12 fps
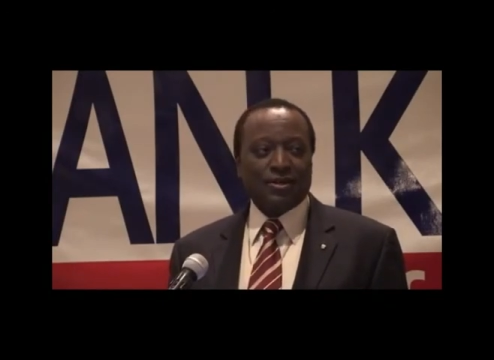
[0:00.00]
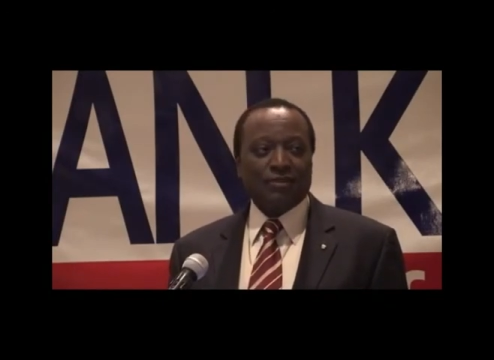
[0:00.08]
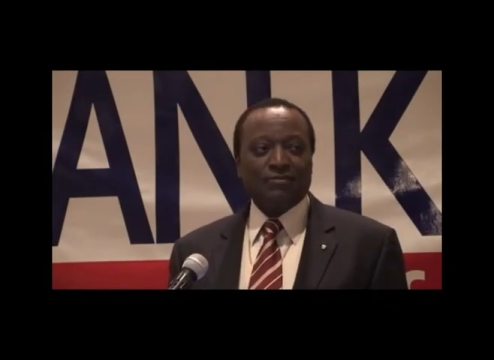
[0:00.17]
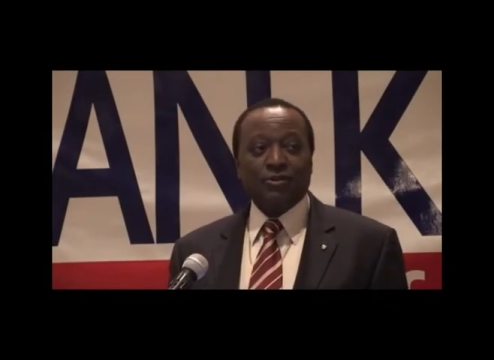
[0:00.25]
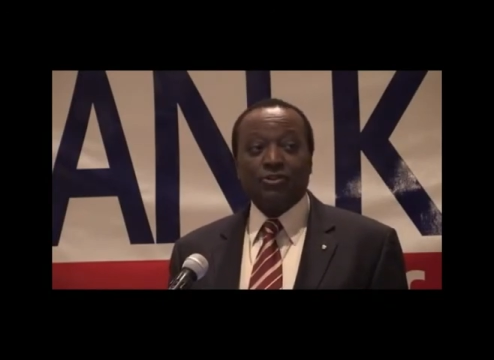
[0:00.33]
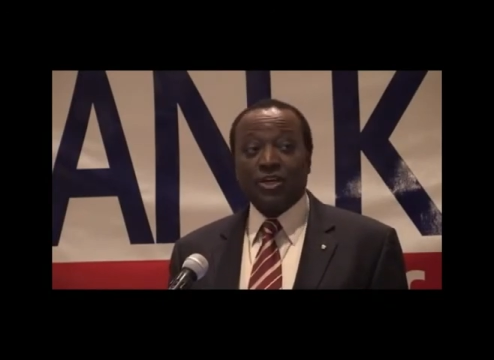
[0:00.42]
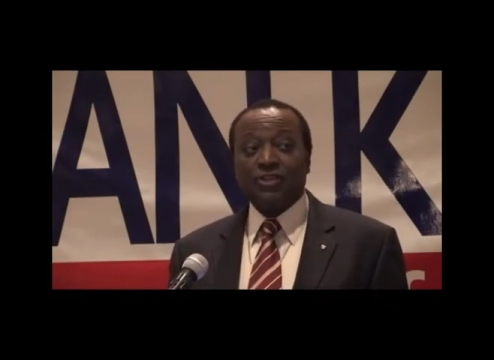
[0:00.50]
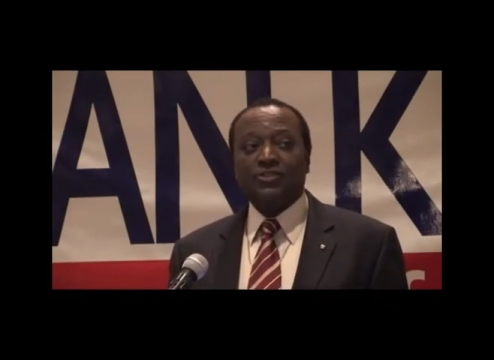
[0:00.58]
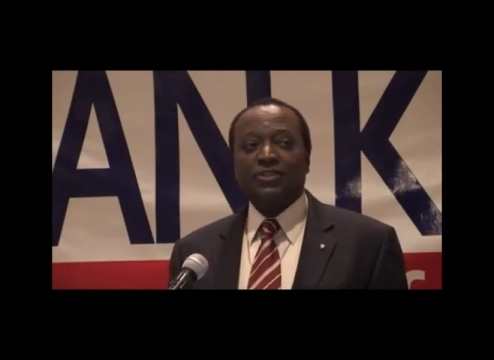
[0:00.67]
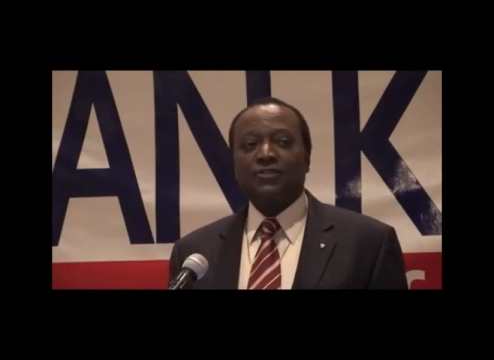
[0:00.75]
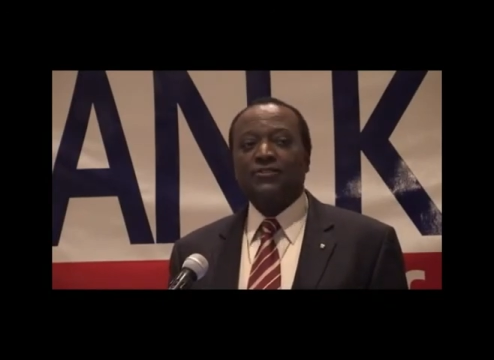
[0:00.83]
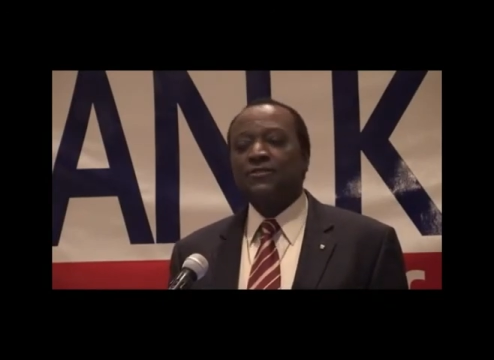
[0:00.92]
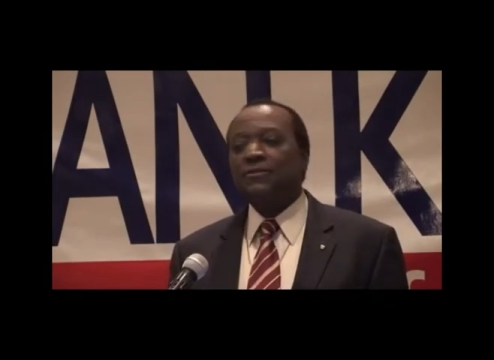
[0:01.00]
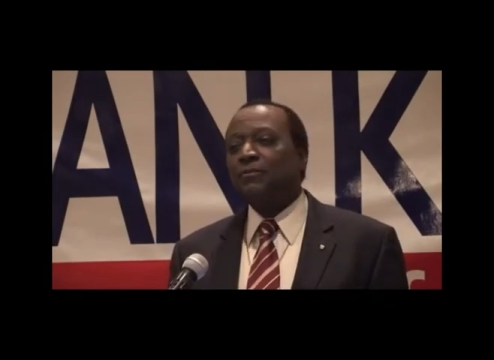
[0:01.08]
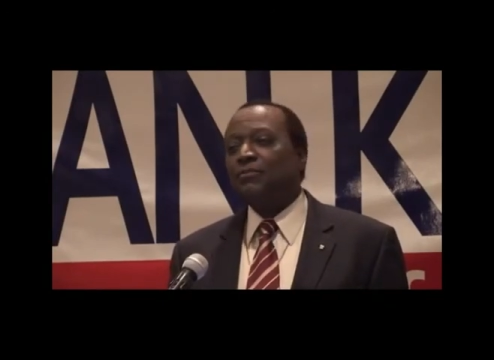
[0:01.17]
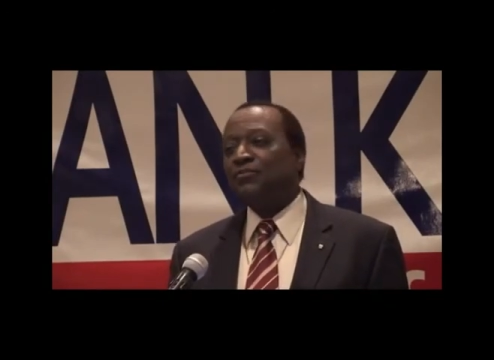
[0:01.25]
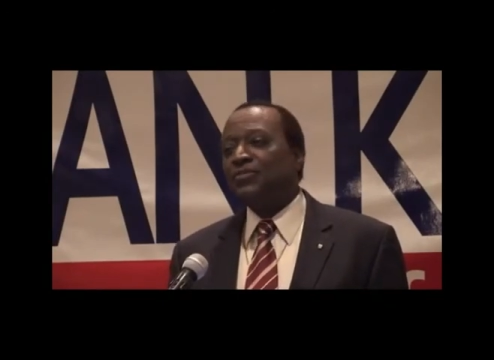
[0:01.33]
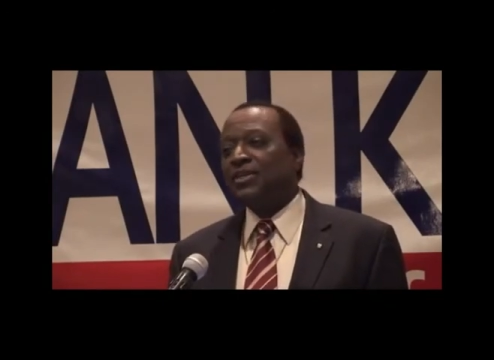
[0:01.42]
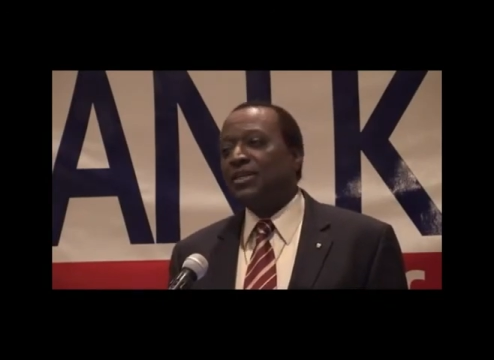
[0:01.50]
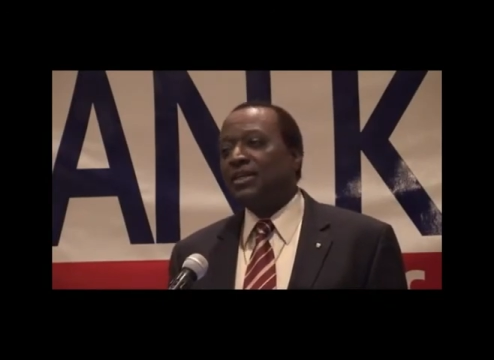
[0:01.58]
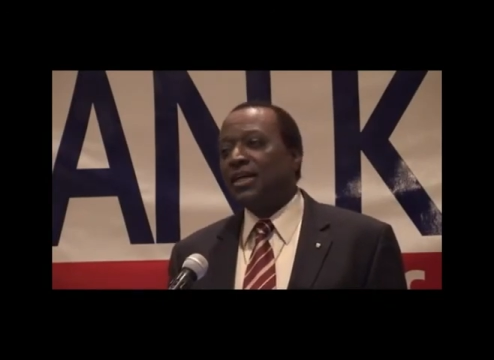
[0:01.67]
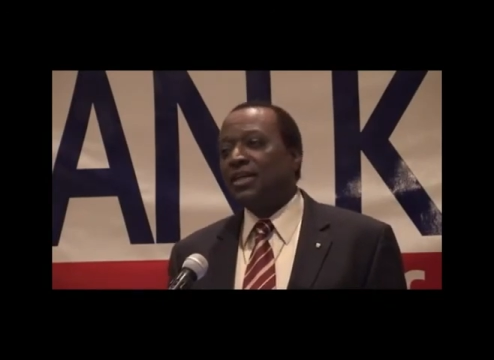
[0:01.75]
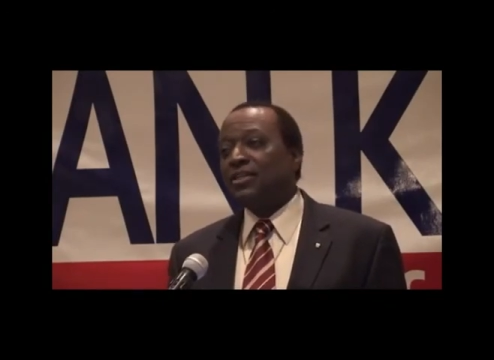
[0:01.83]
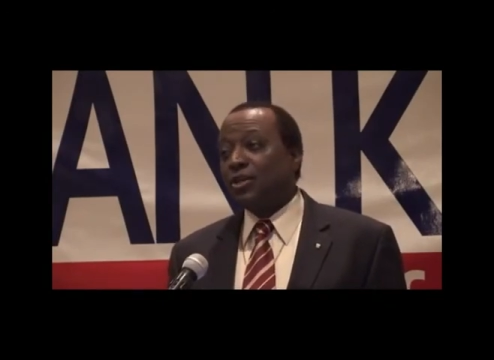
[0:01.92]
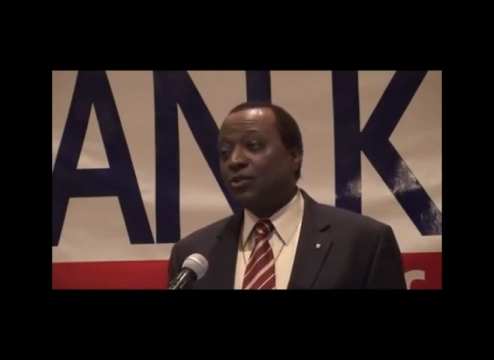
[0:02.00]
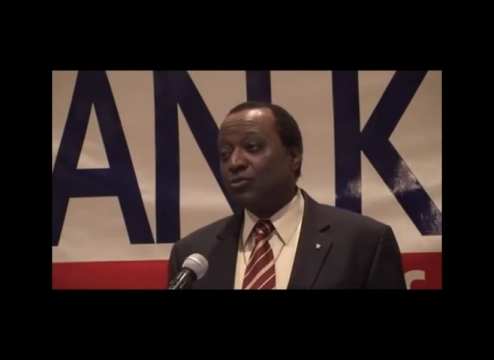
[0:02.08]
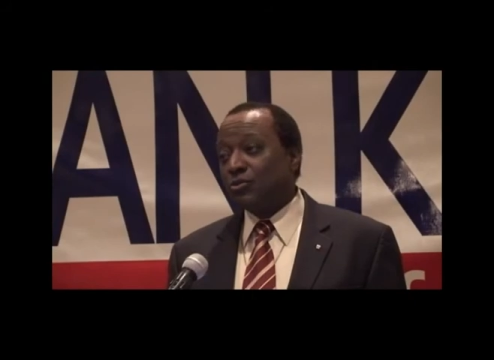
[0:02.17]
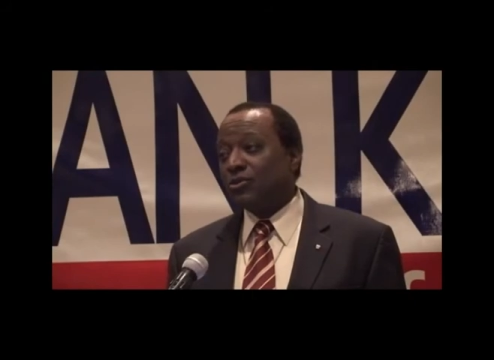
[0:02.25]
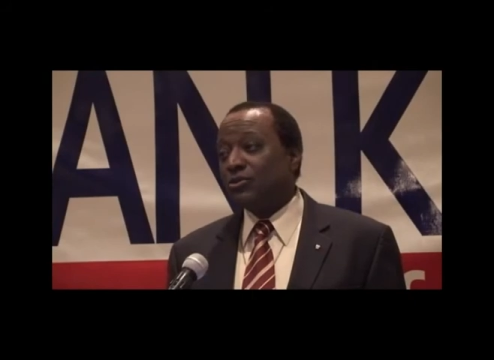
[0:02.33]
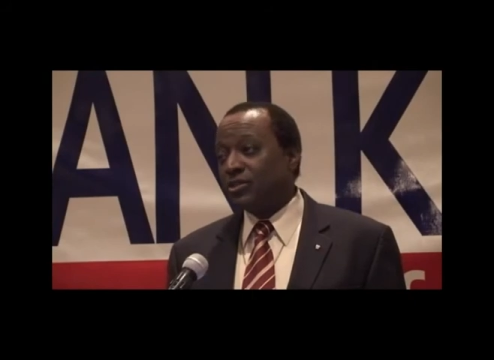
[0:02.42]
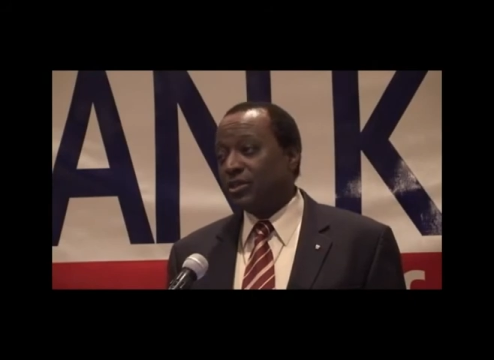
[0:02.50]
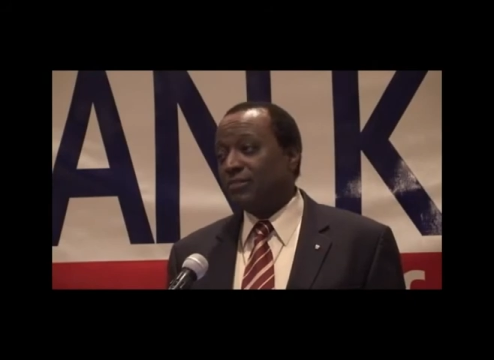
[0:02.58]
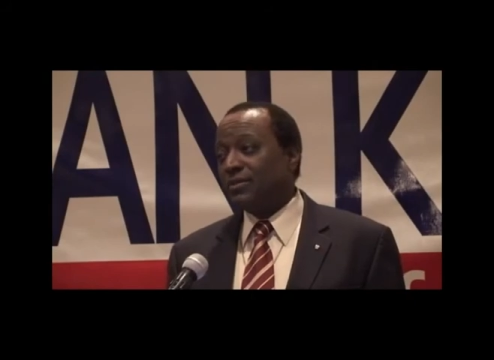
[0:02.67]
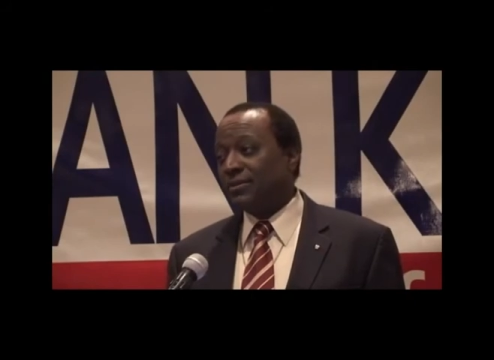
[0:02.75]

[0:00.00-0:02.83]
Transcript: of their justice and their rulership.